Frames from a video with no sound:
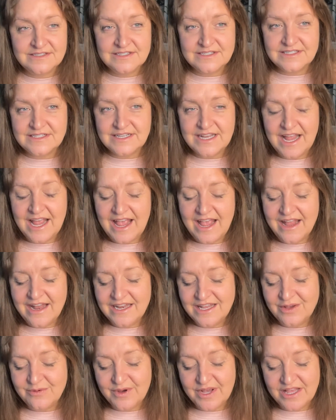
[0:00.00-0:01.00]
in
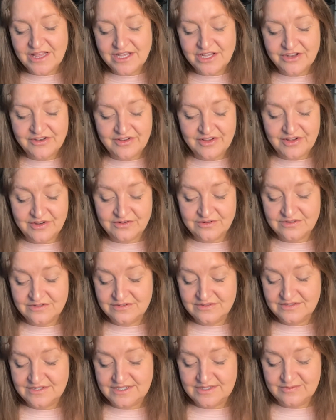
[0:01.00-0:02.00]
any way that you do.
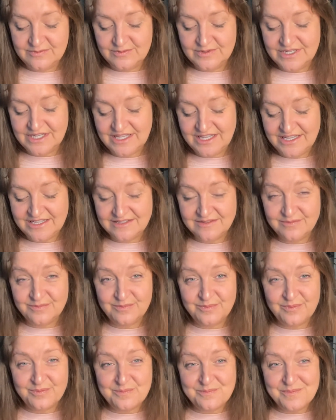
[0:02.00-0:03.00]
It really is
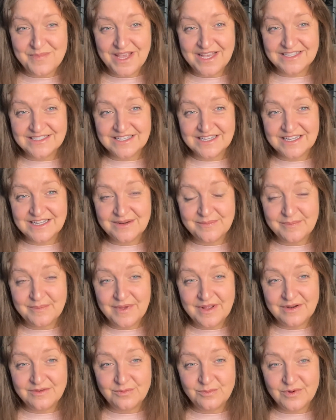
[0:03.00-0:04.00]
amazing
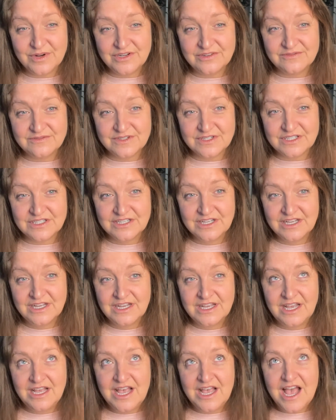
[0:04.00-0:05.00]
and wonderful.
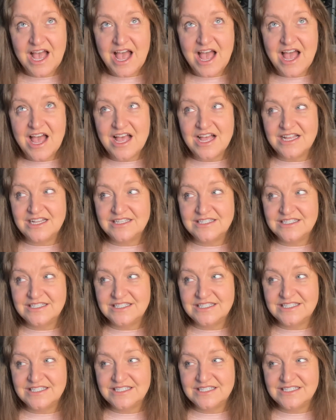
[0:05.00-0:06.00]
And